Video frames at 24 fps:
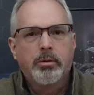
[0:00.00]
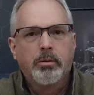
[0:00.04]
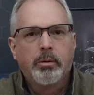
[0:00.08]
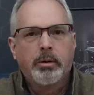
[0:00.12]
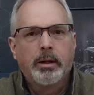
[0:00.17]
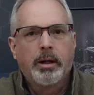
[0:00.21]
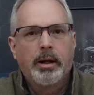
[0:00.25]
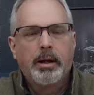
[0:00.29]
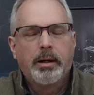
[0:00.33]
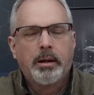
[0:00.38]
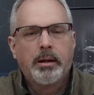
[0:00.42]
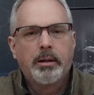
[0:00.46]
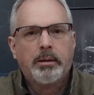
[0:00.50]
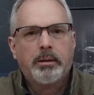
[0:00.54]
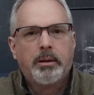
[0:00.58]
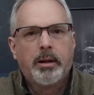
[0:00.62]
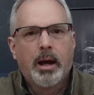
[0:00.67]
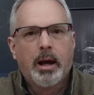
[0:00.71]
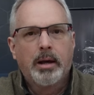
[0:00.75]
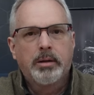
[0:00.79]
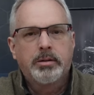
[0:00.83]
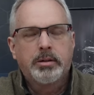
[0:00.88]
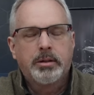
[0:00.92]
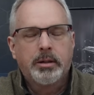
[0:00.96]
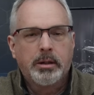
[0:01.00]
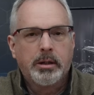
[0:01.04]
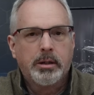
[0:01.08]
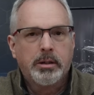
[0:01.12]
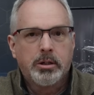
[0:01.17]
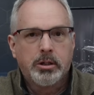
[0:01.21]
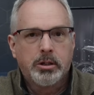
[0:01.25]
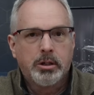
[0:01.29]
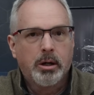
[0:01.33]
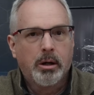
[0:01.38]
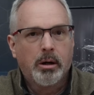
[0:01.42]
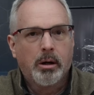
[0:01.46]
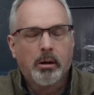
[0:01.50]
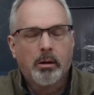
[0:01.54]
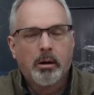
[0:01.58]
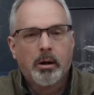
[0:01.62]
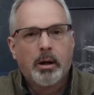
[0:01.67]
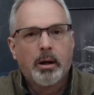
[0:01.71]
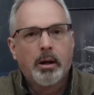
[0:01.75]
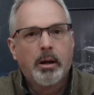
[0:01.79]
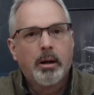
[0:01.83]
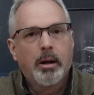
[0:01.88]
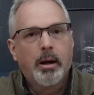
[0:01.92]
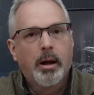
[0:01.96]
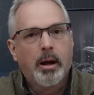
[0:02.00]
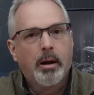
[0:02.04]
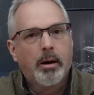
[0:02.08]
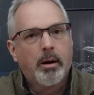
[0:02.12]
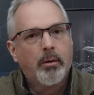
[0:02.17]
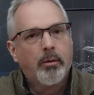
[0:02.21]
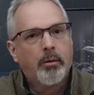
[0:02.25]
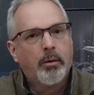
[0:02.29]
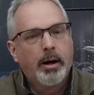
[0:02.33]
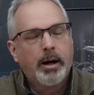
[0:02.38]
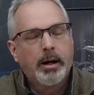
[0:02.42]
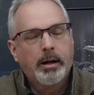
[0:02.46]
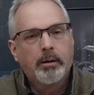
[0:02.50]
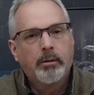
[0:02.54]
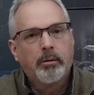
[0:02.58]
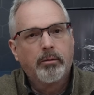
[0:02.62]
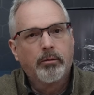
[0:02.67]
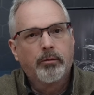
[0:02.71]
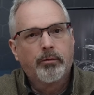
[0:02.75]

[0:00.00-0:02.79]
related deaths each year at a rate